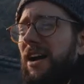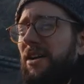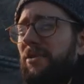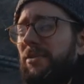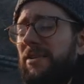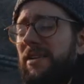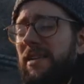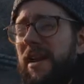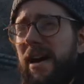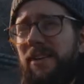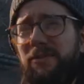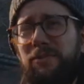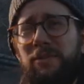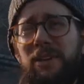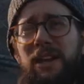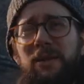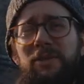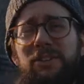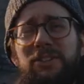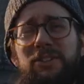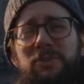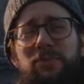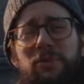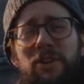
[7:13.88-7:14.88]
We haven't been
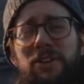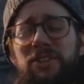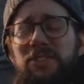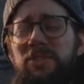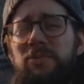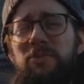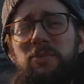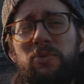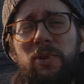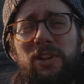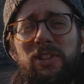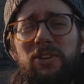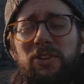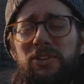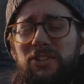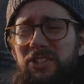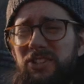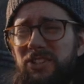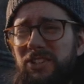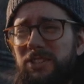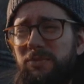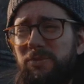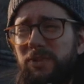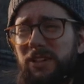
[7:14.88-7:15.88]
able to run some sweat
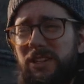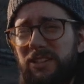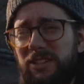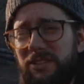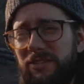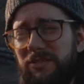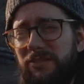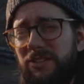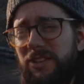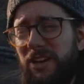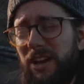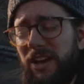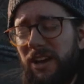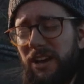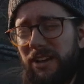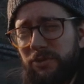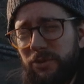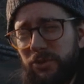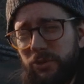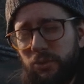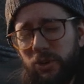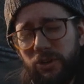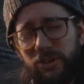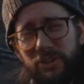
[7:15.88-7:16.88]
lodges because of the
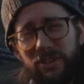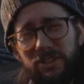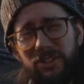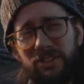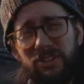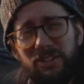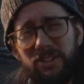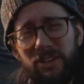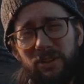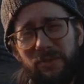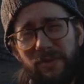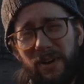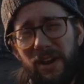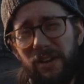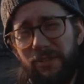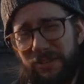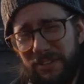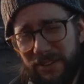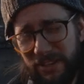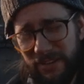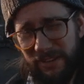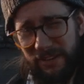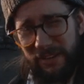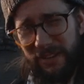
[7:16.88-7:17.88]
restrictions
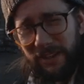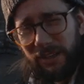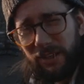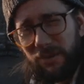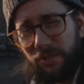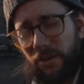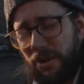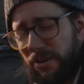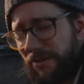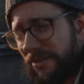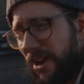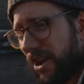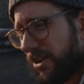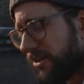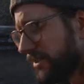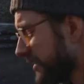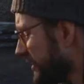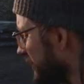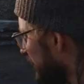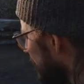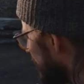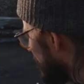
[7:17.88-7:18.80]
around the coronavirus,